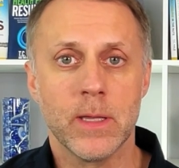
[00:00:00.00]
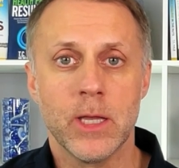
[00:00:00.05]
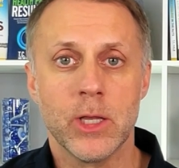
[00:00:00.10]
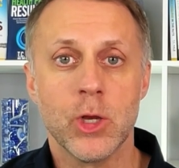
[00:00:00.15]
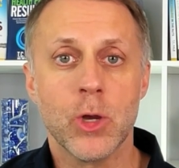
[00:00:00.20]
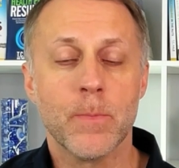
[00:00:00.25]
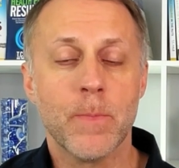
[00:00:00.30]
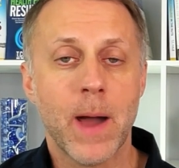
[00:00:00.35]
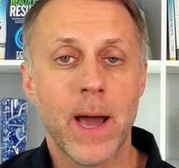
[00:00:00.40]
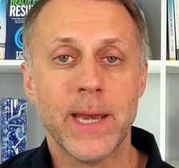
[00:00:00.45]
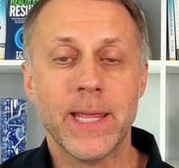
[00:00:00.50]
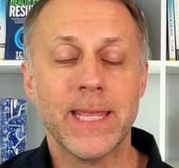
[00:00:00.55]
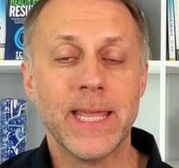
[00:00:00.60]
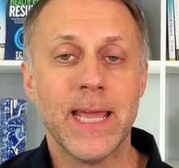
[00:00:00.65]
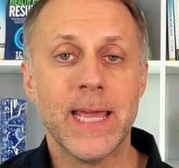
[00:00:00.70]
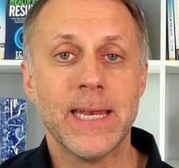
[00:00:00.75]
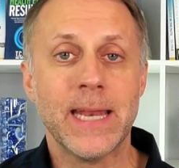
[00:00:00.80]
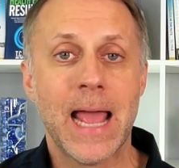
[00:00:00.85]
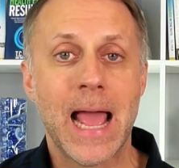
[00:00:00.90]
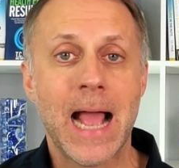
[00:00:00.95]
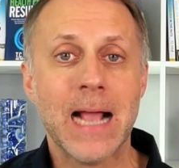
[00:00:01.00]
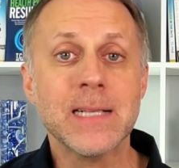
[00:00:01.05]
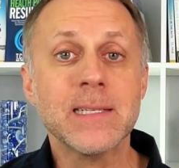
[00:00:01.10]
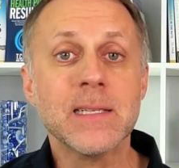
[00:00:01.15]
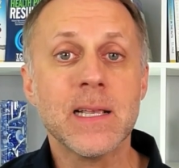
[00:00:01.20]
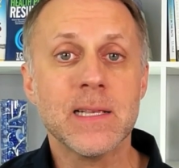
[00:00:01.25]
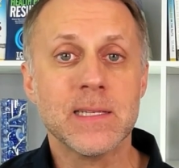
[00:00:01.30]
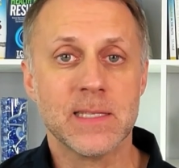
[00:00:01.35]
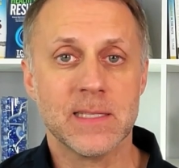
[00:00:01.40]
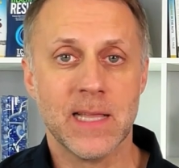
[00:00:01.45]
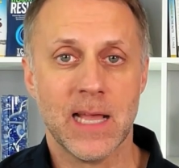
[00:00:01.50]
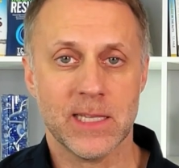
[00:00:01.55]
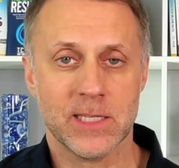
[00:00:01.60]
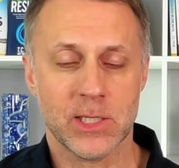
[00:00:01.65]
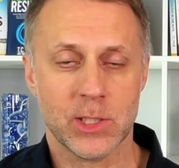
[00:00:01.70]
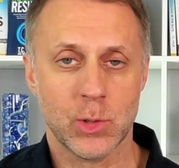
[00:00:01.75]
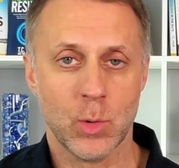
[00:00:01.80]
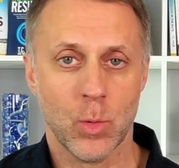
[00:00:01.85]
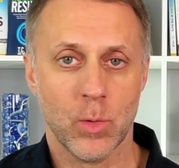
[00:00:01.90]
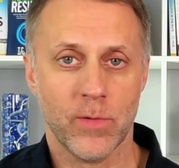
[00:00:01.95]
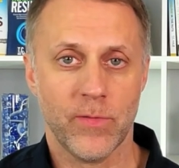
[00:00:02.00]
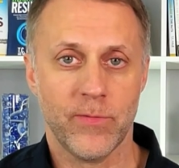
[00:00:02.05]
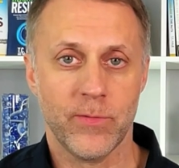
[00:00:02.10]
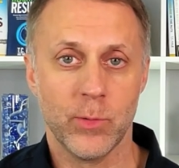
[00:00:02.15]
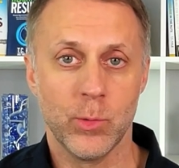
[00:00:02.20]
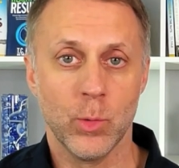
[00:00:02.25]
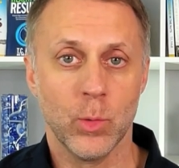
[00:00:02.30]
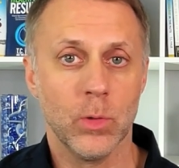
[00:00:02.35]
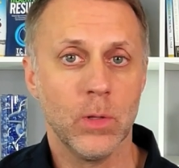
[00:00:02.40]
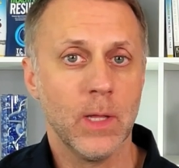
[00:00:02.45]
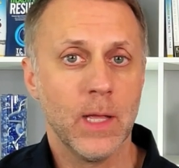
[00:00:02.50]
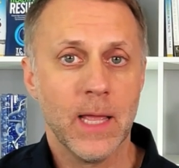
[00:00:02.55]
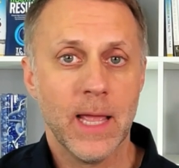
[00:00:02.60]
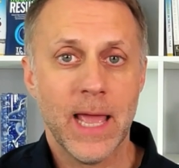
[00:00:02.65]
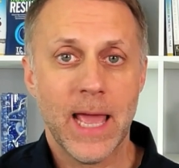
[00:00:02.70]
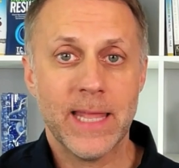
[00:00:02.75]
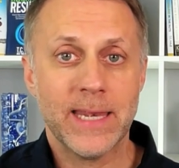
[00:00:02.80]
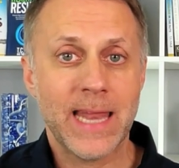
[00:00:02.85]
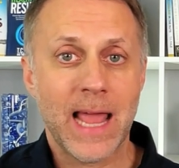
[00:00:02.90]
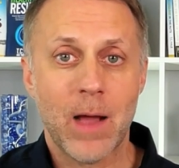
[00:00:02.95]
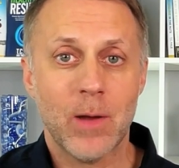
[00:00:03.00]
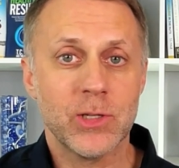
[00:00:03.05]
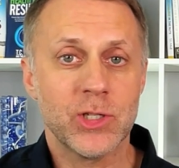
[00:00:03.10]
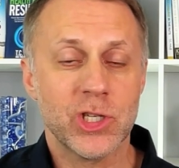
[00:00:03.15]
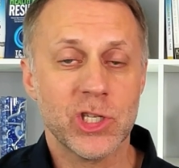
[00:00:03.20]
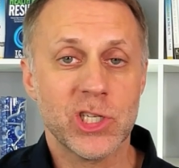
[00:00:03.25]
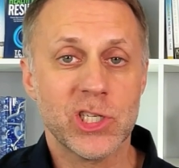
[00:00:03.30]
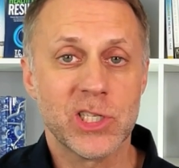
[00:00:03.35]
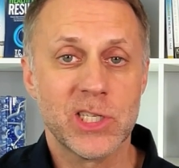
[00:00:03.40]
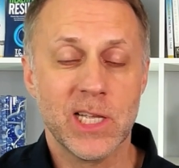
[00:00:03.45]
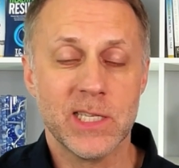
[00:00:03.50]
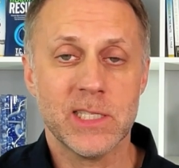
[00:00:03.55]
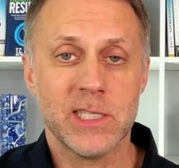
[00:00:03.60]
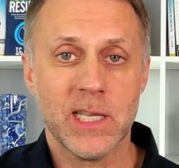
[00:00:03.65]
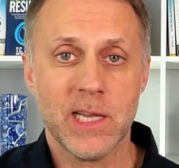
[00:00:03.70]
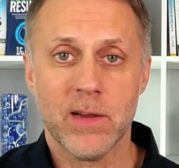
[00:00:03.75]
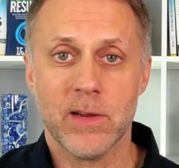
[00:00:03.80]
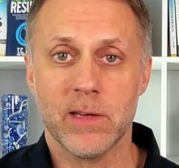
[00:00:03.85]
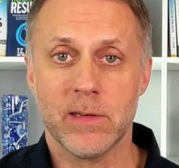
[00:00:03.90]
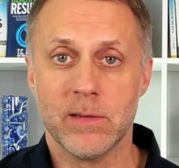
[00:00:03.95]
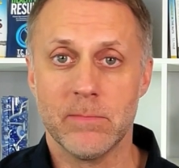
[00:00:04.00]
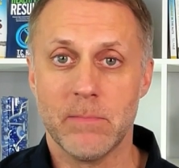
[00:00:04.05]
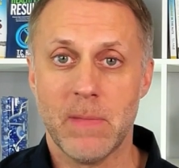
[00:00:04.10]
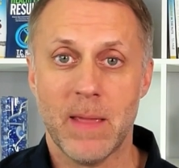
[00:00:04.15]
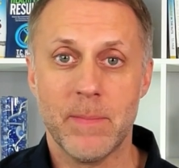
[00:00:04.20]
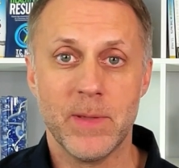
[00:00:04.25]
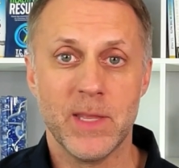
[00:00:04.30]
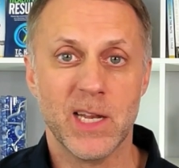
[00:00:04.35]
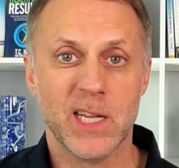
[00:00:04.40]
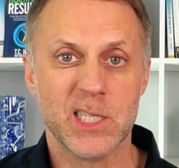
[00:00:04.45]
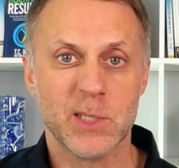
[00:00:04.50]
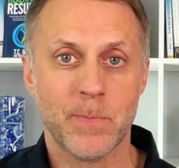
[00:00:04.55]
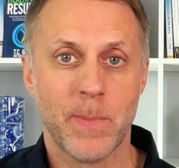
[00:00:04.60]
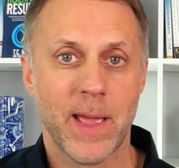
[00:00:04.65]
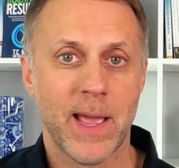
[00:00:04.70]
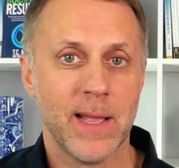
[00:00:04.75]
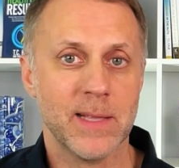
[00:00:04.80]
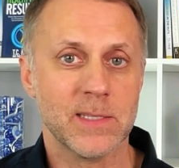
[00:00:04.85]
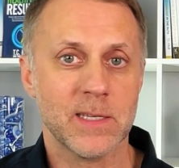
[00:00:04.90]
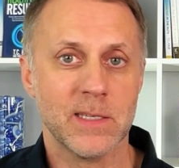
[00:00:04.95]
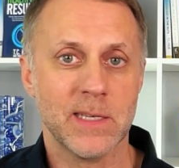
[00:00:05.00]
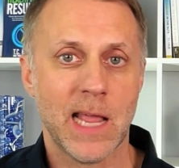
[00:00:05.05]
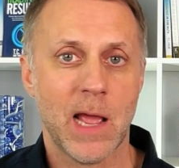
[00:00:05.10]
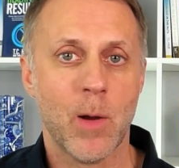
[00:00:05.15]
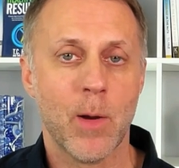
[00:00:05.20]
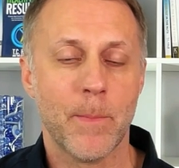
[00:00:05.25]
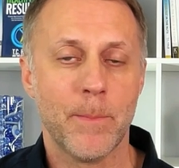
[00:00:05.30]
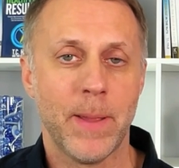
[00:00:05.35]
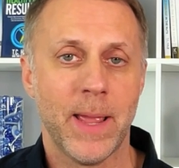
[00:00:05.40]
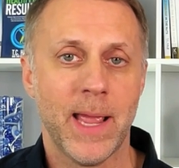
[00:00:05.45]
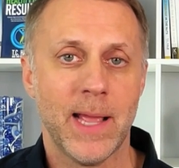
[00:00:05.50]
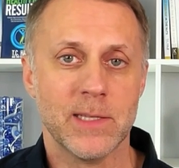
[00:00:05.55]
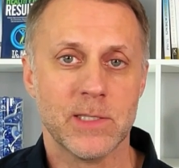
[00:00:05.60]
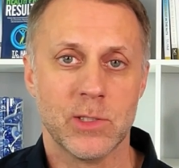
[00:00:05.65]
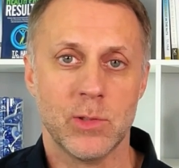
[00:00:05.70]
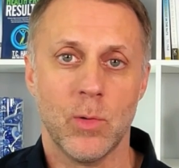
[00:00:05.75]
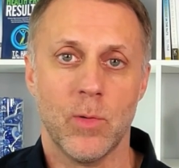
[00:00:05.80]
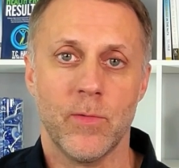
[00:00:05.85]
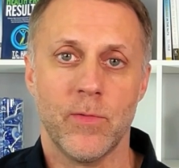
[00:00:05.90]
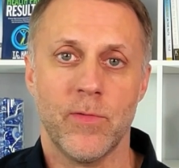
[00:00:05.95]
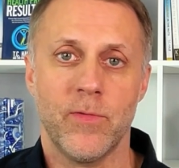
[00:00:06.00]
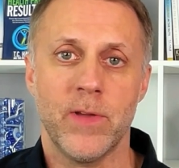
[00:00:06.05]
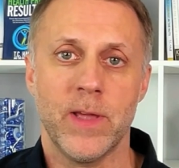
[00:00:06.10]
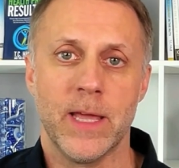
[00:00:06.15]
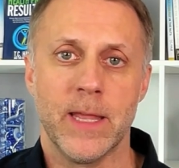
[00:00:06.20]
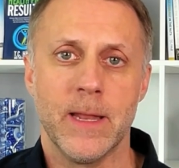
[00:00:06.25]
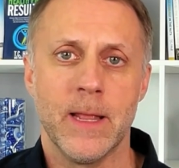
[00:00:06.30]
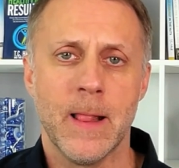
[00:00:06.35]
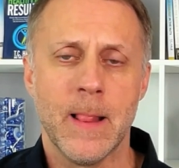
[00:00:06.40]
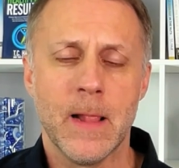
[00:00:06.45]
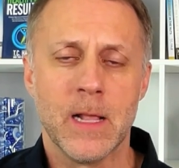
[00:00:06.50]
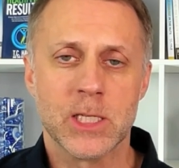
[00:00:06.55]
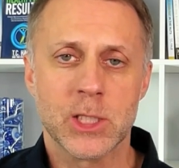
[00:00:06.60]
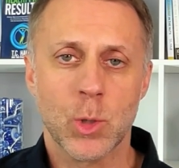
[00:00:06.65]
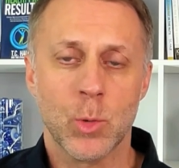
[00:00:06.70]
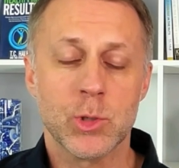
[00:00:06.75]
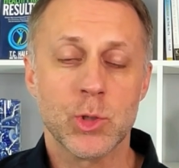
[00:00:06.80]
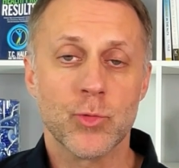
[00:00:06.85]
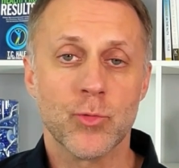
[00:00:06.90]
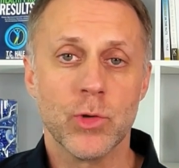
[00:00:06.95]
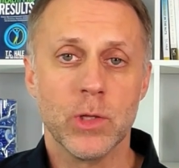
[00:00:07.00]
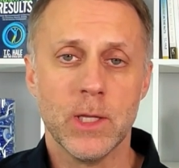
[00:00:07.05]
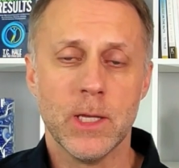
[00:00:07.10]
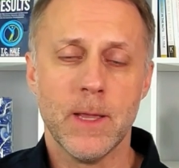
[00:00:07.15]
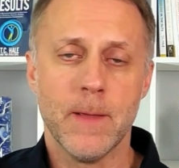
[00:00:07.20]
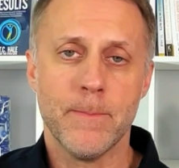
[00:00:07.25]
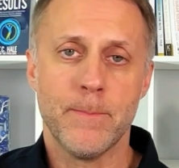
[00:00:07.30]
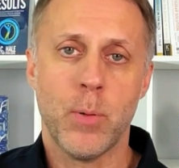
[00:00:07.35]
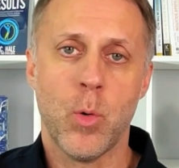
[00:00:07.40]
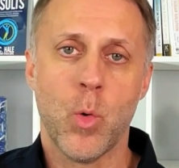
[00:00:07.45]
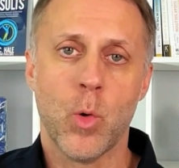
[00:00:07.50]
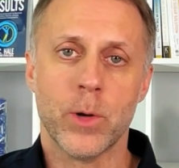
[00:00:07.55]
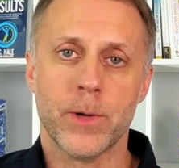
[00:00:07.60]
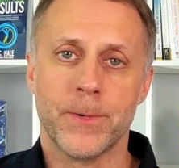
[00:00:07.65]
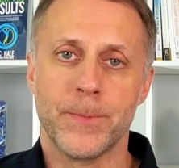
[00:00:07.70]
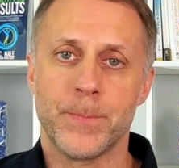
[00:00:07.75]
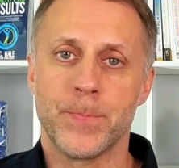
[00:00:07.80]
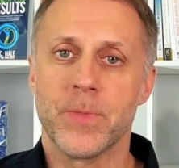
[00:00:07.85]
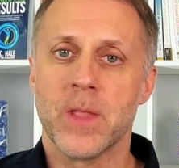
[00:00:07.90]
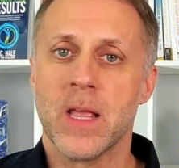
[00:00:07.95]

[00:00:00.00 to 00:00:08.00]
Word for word: Your body can't access that stored fuel and now it just sits there and maybe it expands and now our pants don't fit. So it's really important